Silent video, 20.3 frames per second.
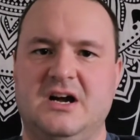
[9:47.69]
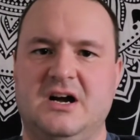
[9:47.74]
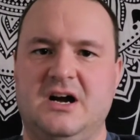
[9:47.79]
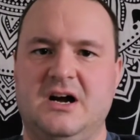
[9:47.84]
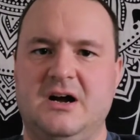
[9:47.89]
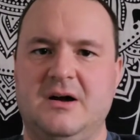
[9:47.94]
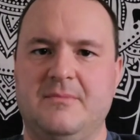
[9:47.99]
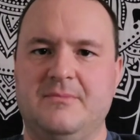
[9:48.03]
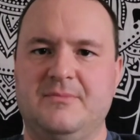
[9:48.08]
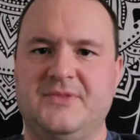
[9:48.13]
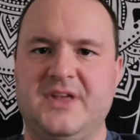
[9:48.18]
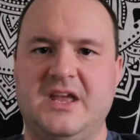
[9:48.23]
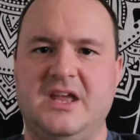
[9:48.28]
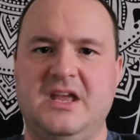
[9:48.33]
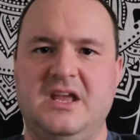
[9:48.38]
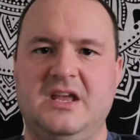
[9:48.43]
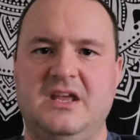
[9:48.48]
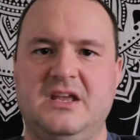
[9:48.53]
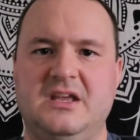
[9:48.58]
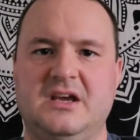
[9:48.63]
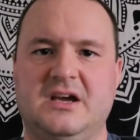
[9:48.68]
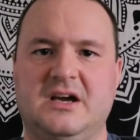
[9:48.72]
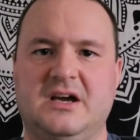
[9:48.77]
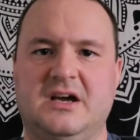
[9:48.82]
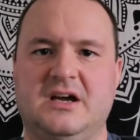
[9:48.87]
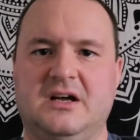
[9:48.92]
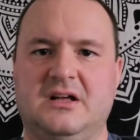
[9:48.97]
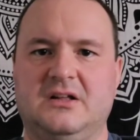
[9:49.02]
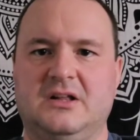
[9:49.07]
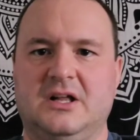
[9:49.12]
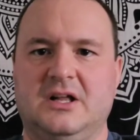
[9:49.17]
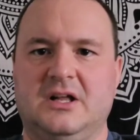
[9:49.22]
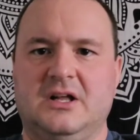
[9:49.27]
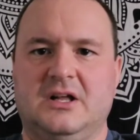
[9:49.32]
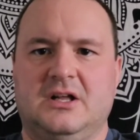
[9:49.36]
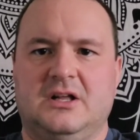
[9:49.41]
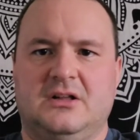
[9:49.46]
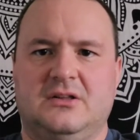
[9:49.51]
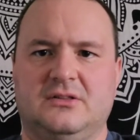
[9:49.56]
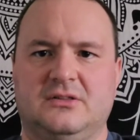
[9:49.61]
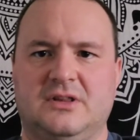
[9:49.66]
Um, they uh,
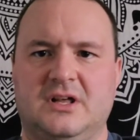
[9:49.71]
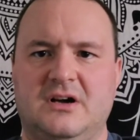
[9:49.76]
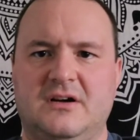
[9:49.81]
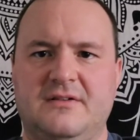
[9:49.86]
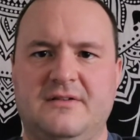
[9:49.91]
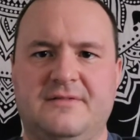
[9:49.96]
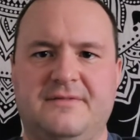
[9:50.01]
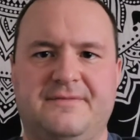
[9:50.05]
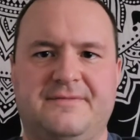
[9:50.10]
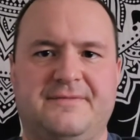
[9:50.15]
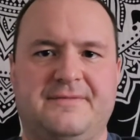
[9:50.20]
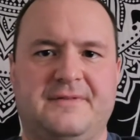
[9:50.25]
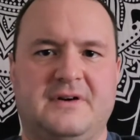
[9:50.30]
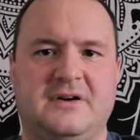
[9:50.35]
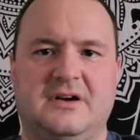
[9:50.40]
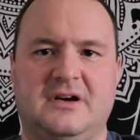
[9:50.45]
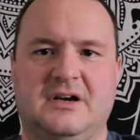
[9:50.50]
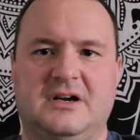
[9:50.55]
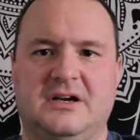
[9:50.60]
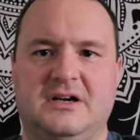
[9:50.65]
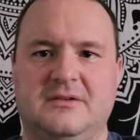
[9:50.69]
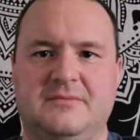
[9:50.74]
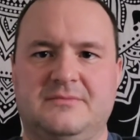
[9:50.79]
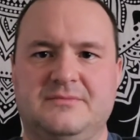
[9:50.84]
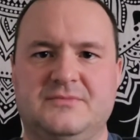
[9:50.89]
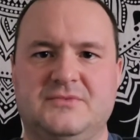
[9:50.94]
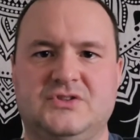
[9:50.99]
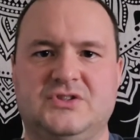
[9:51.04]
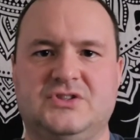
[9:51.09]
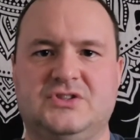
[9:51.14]
love, uh,